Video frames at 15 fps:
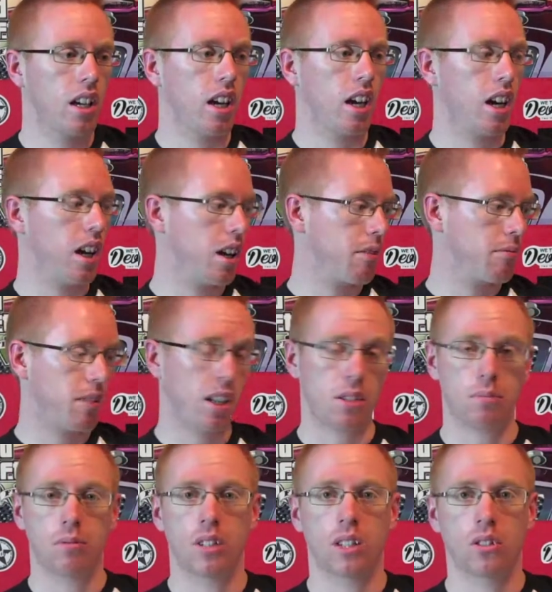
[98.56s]
That's
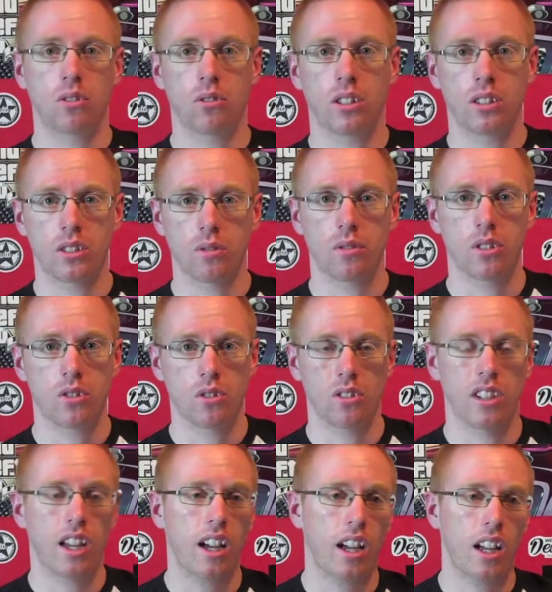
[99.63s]
pretty cool, I do enjoy
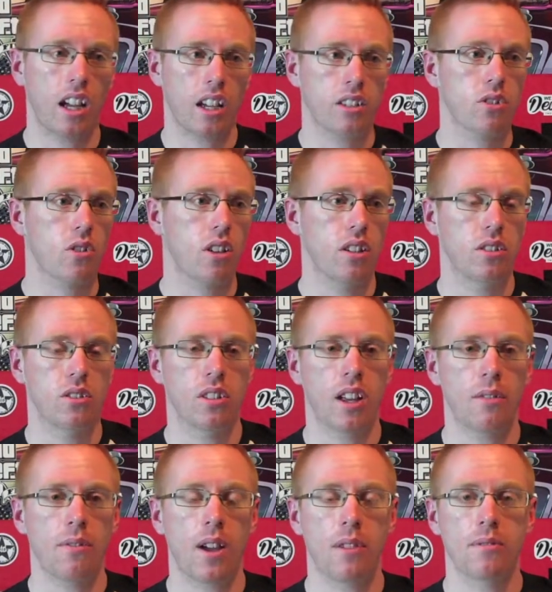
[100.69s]
that. I try and do
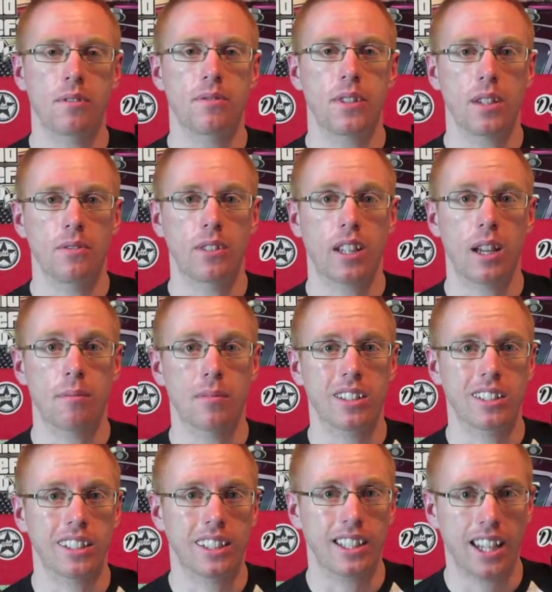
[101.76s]
that for every FIFA game
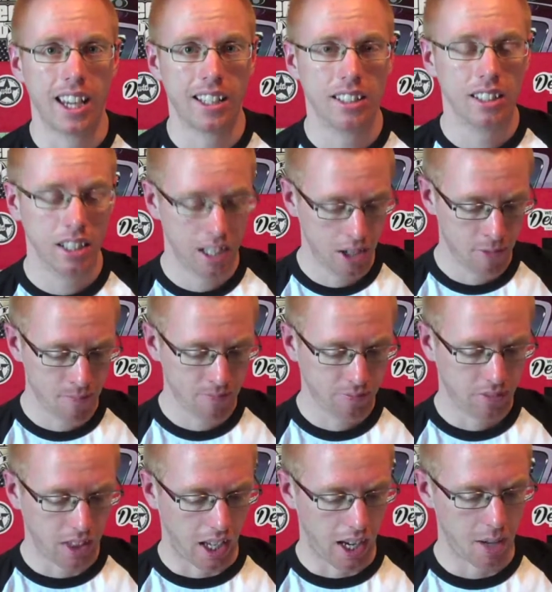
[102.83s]
that I get.
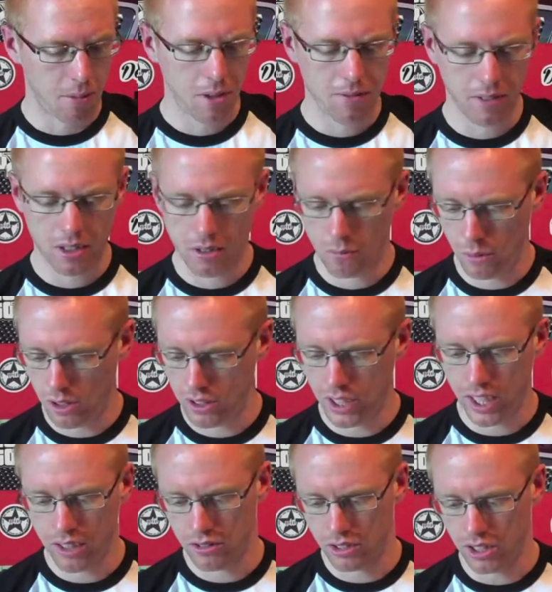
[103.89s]
However, one
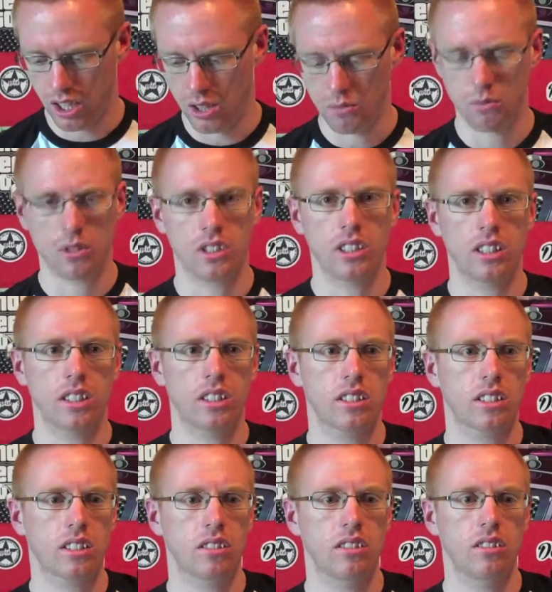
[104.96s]
downside was
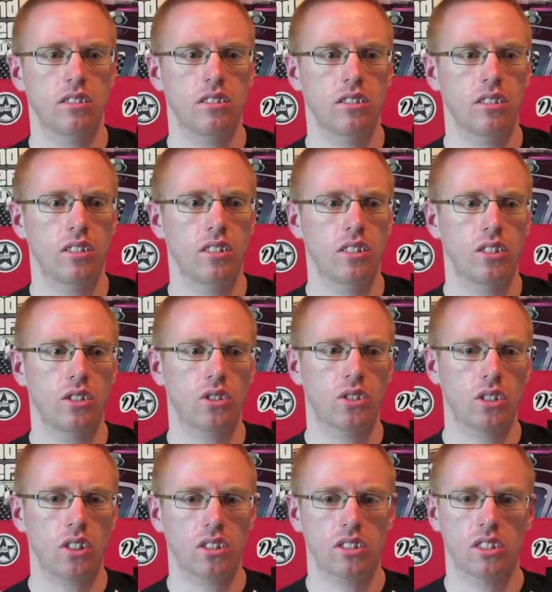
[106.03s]
that you
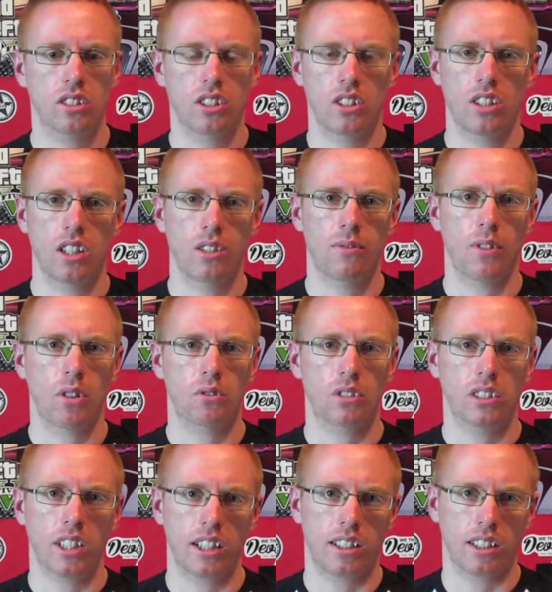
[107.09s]
start as your default
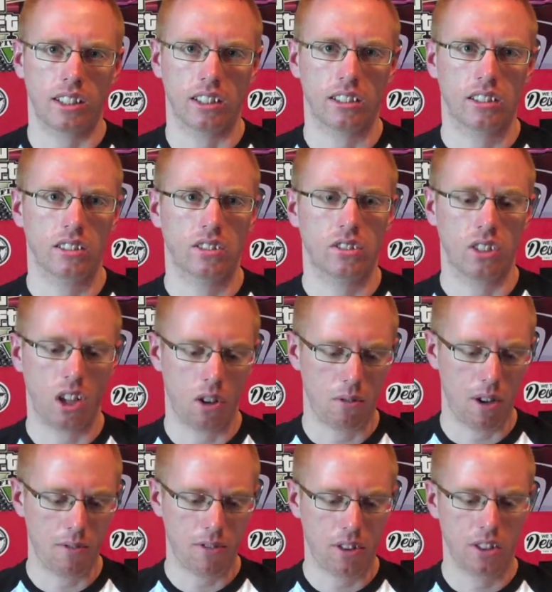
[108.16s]
settings. So
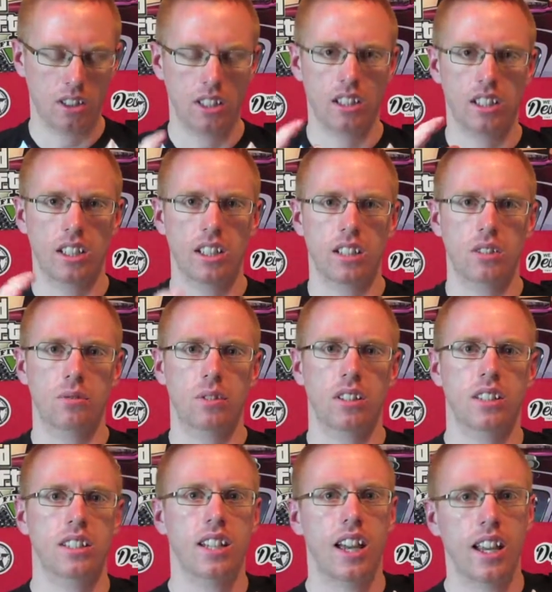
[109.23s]
everything that you did in
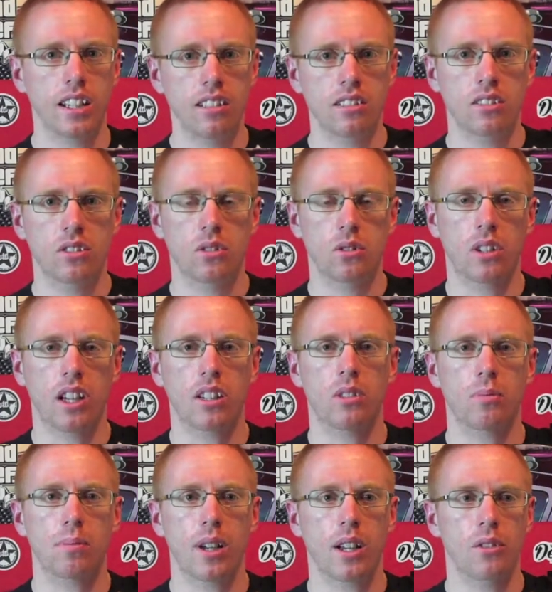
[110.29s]
2010 to get your
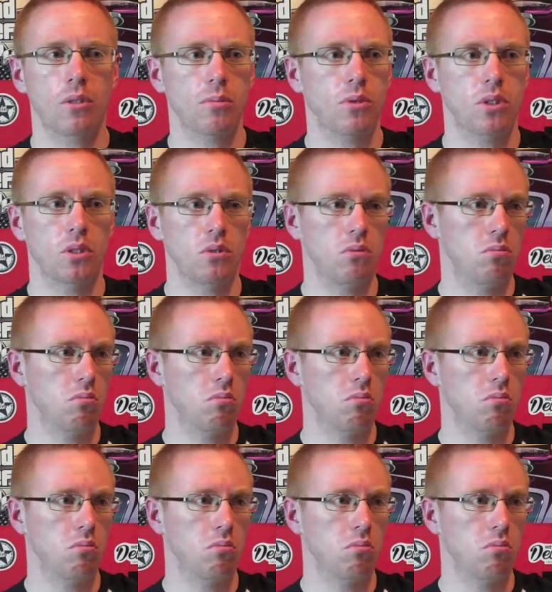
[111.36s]
player up to